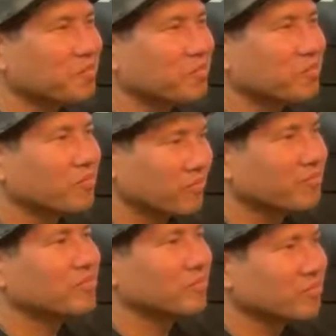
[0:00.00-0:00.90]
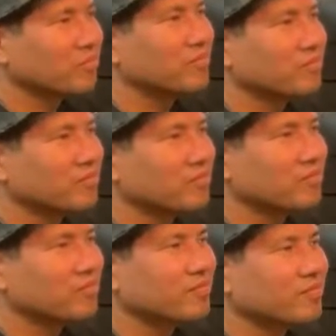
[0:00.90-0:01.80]
many people, and
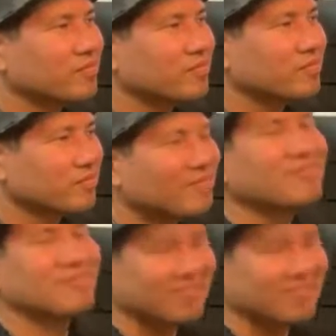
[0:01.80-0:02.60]
almost 100 likes.